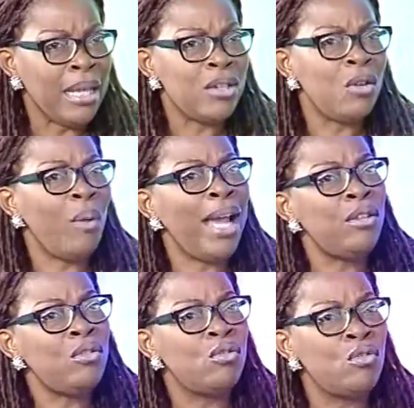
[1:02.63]
So why
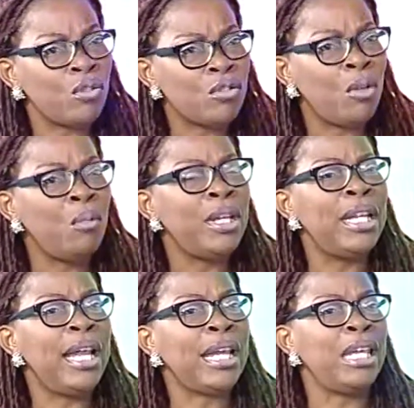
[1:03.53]
does
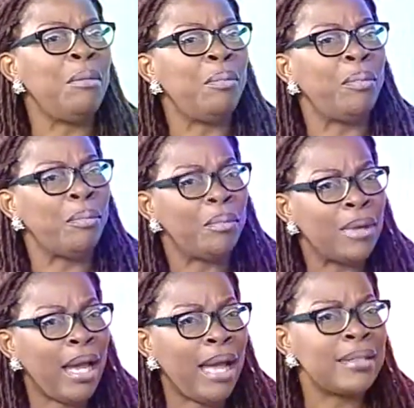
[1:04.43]
Omonile keep
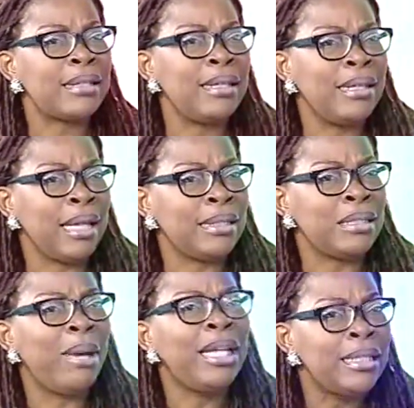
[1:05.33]
asking and
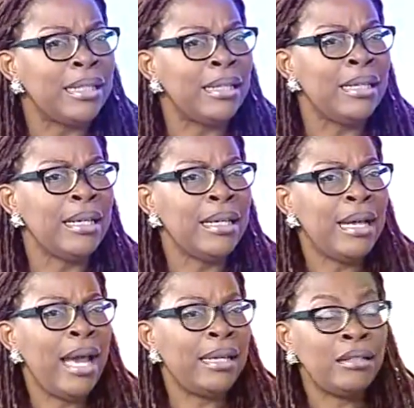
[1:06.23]
demanding,
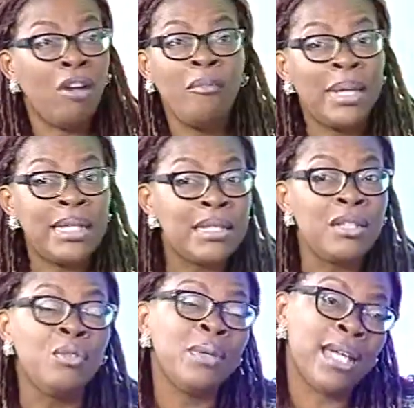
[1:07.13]
and government isn't
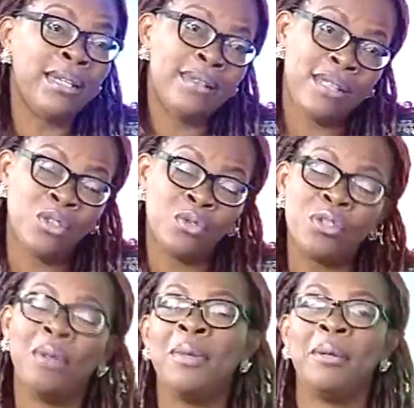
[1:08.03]
doing anything to
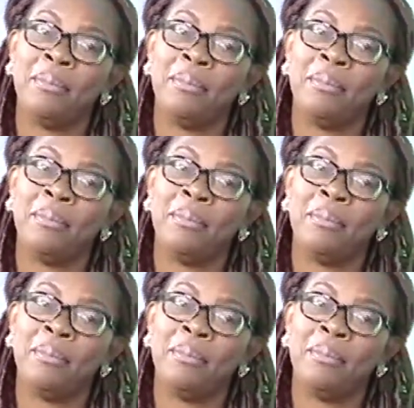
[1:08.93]
stop them?